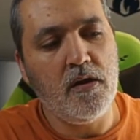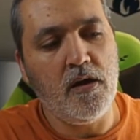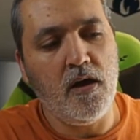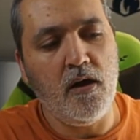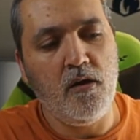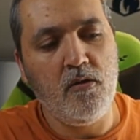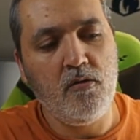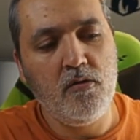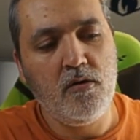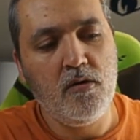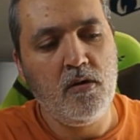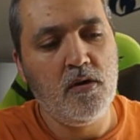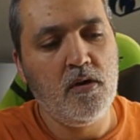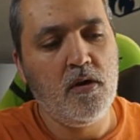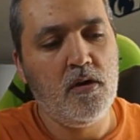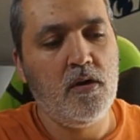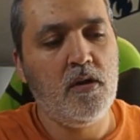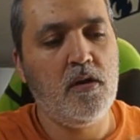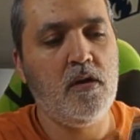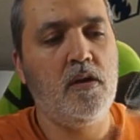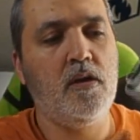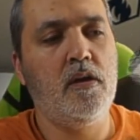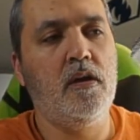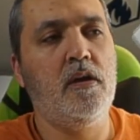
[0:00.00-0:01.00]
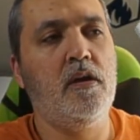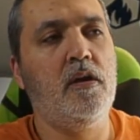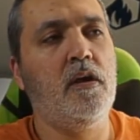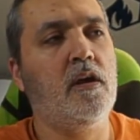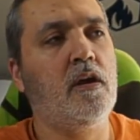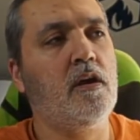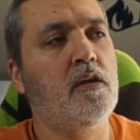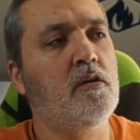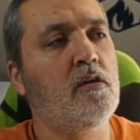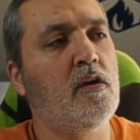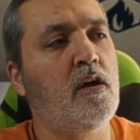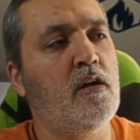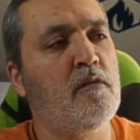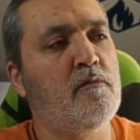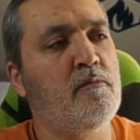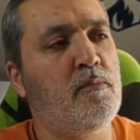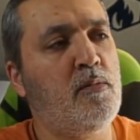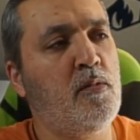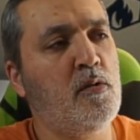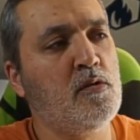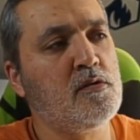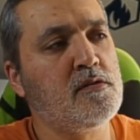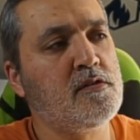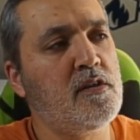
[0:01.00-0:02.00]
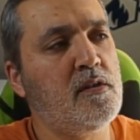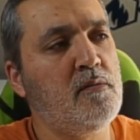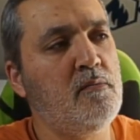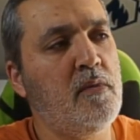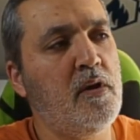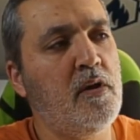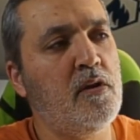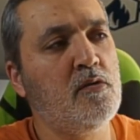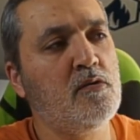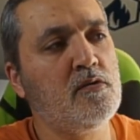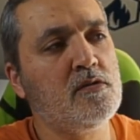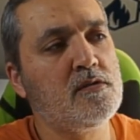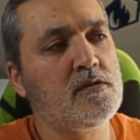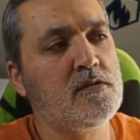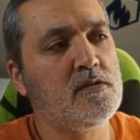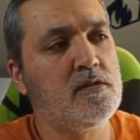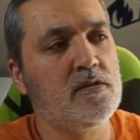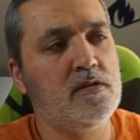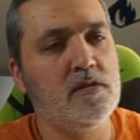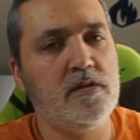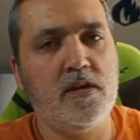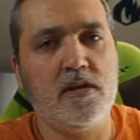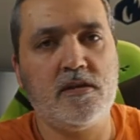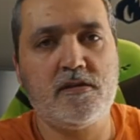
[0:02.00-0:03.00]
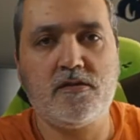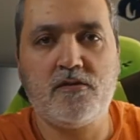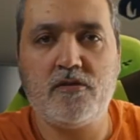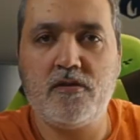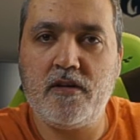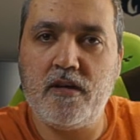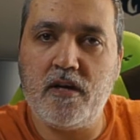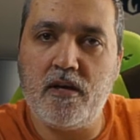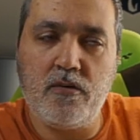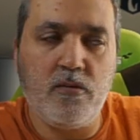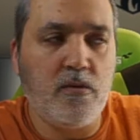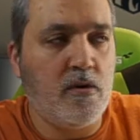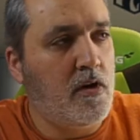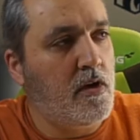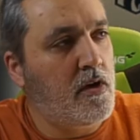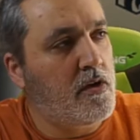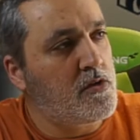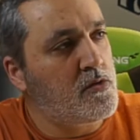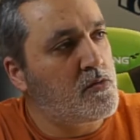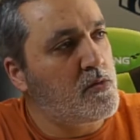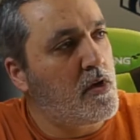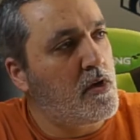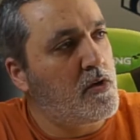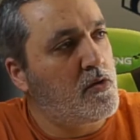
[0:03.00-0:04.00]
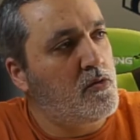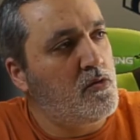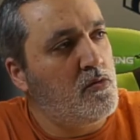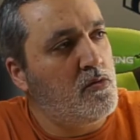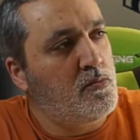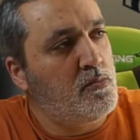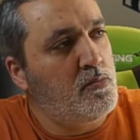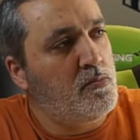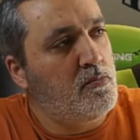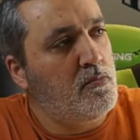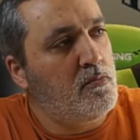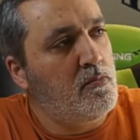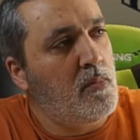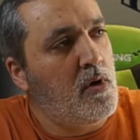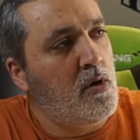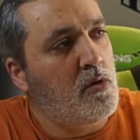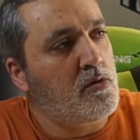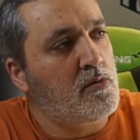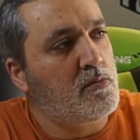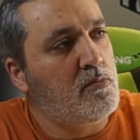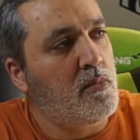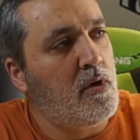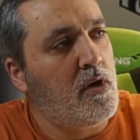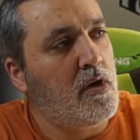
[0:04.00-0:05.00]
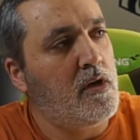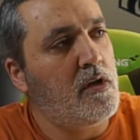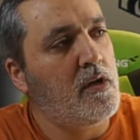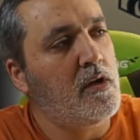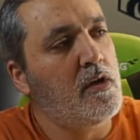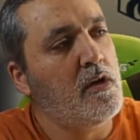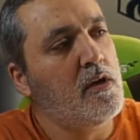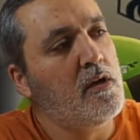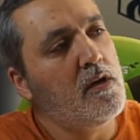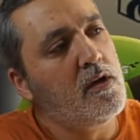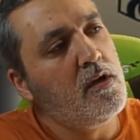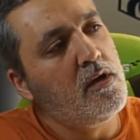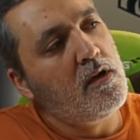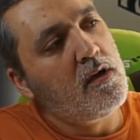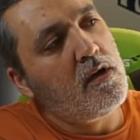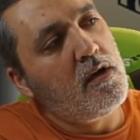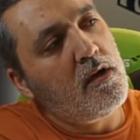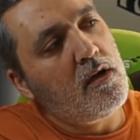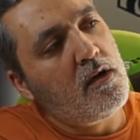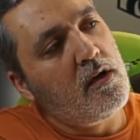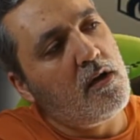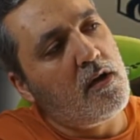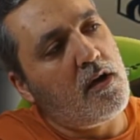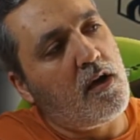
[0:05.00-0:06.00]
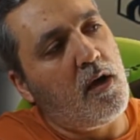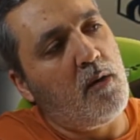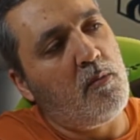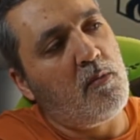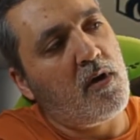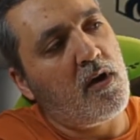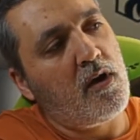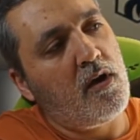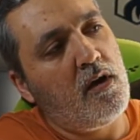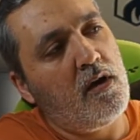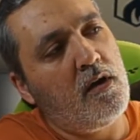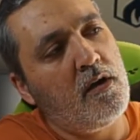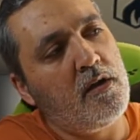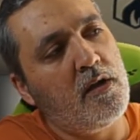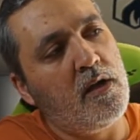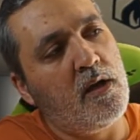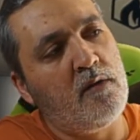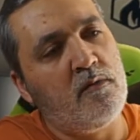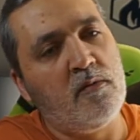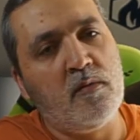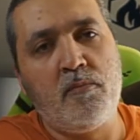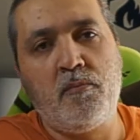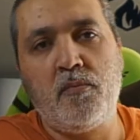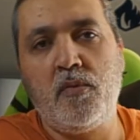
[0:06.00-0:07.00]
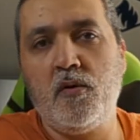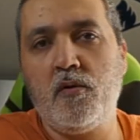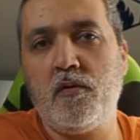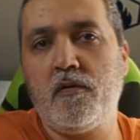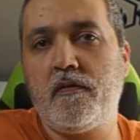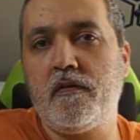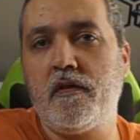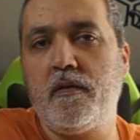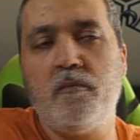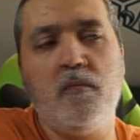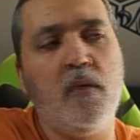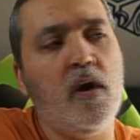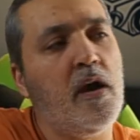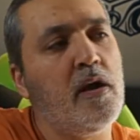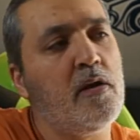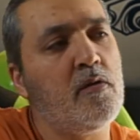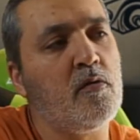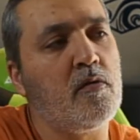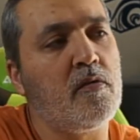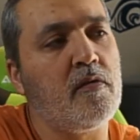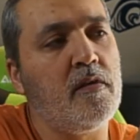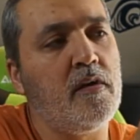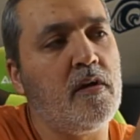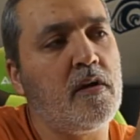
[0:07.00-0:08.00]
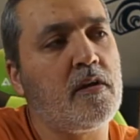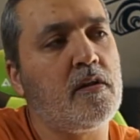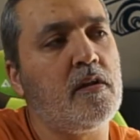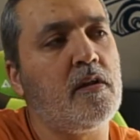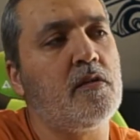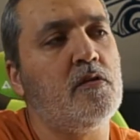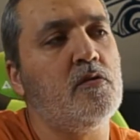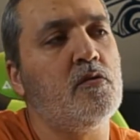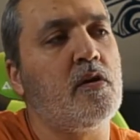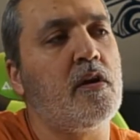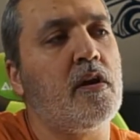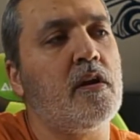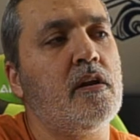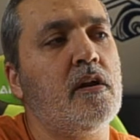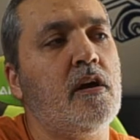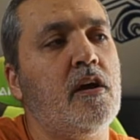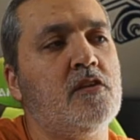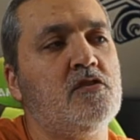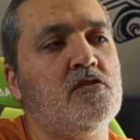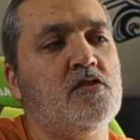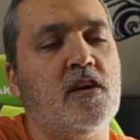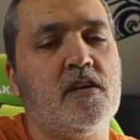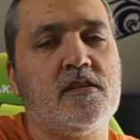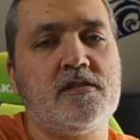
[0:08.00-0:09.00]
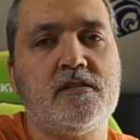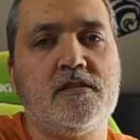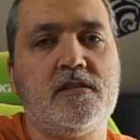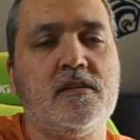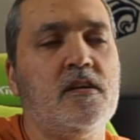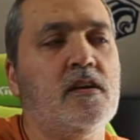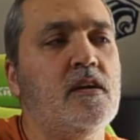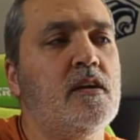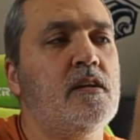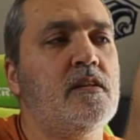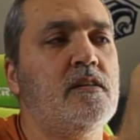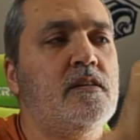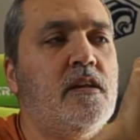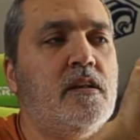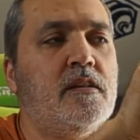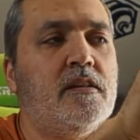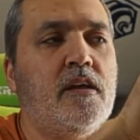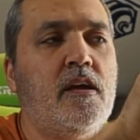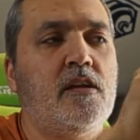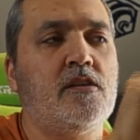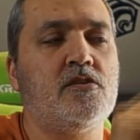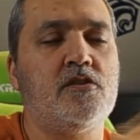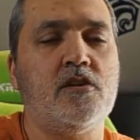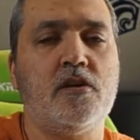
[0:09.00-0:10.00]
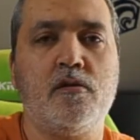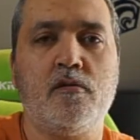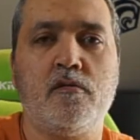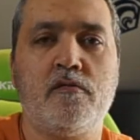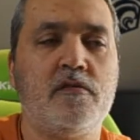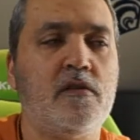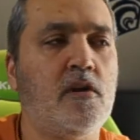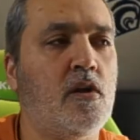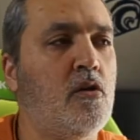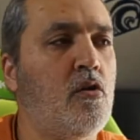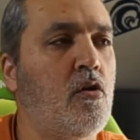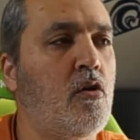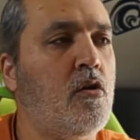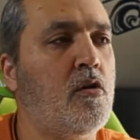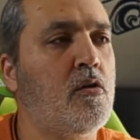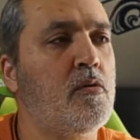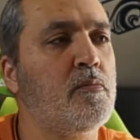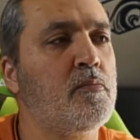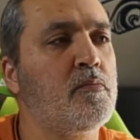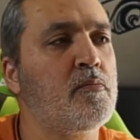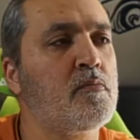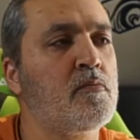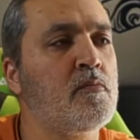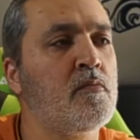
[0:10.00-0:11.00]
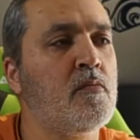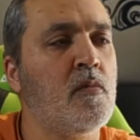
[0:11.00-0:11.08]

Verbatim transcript: now here you have plus and minus yesterday when I tried to mount my camera you have a plus and minus here that you can adjust the tension of the lock